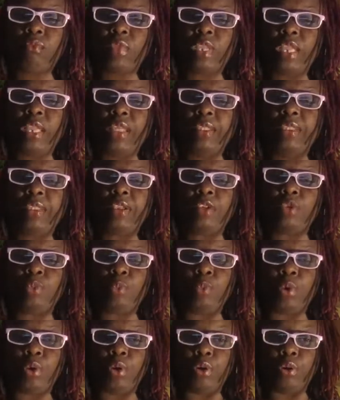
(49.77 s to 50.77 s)
In this
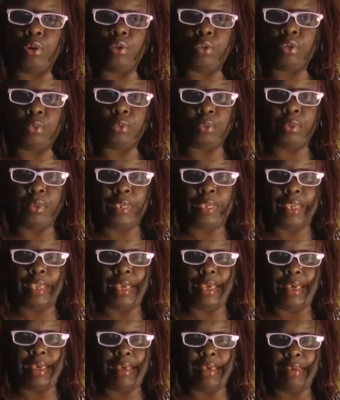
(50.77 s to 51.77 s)
world, we
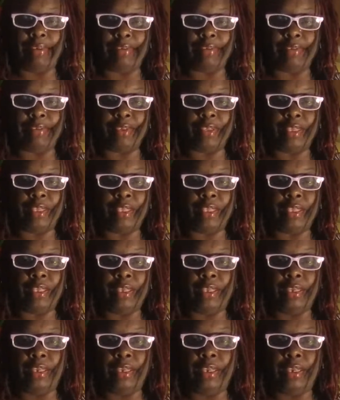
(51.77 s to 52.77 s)
have
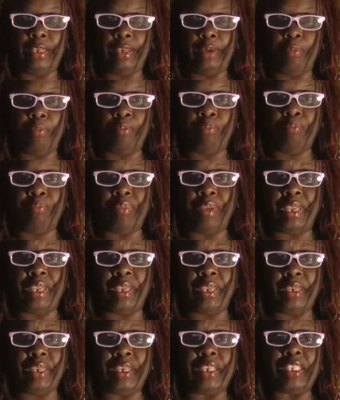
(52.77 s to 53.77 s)

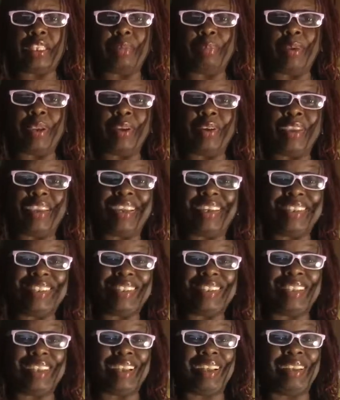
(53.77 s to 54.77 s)
been
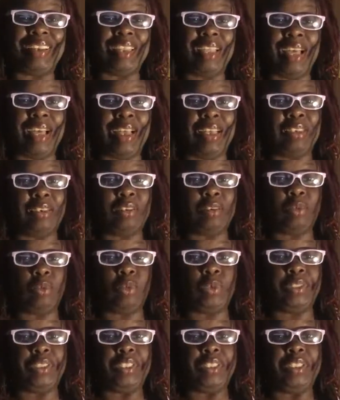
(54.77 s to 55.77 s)
experienced a lot
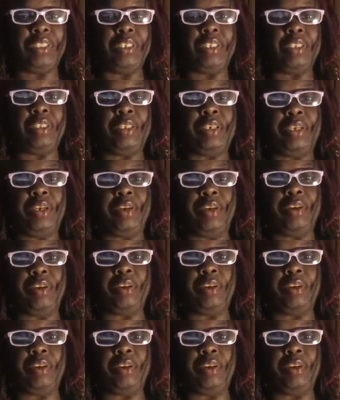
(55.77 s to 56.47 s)
within this year